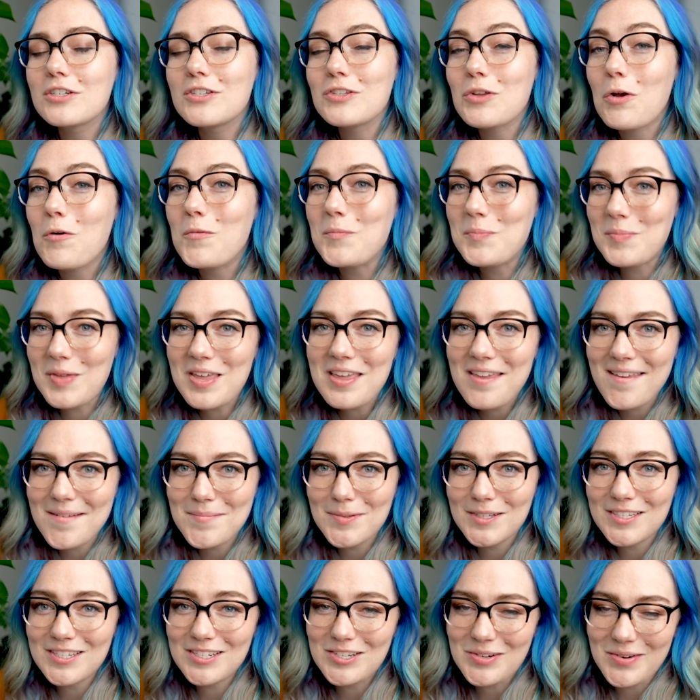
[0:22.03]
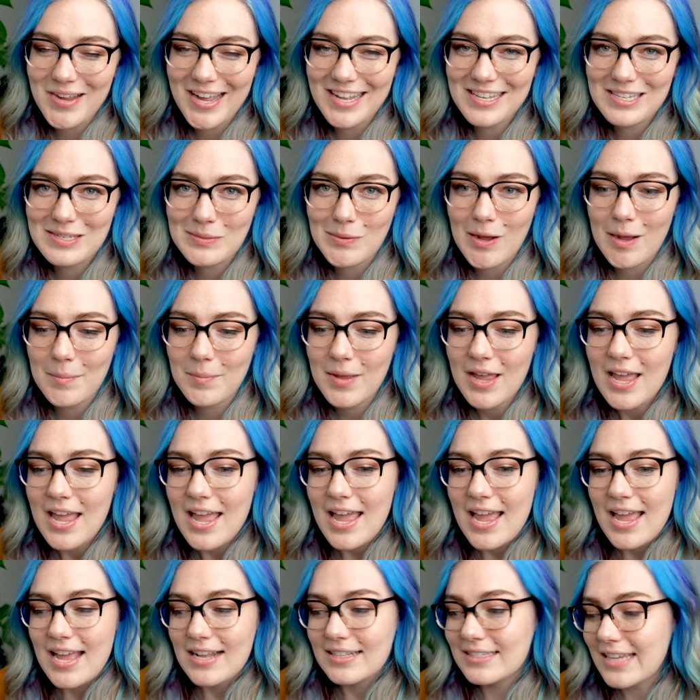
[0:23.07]
So being able to do a head swap
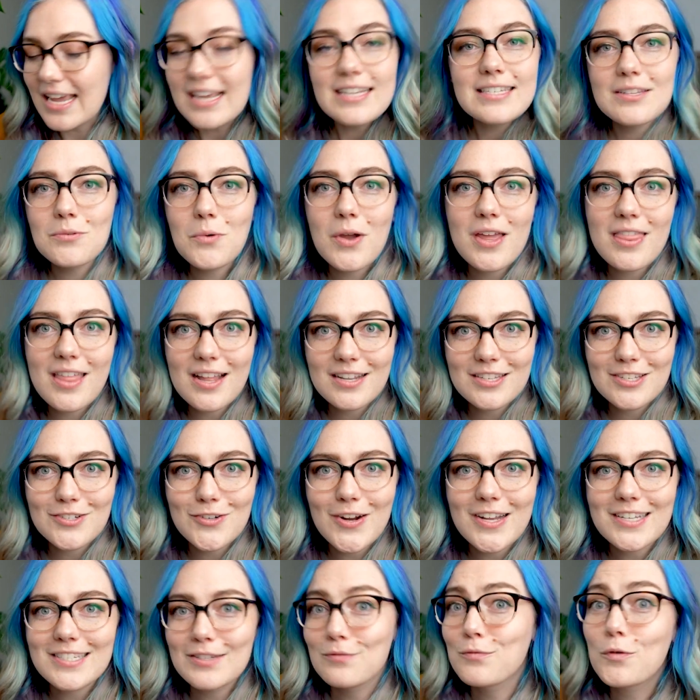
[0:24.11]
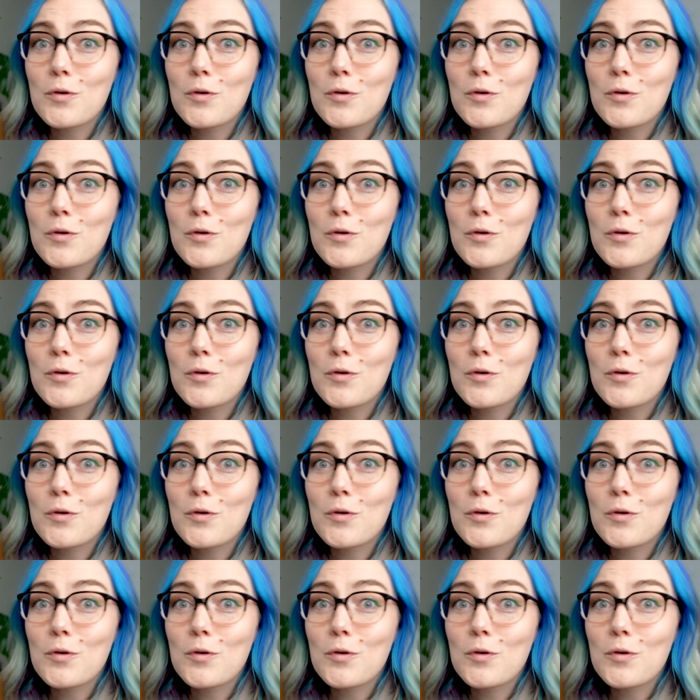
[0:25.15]
takes away that stress,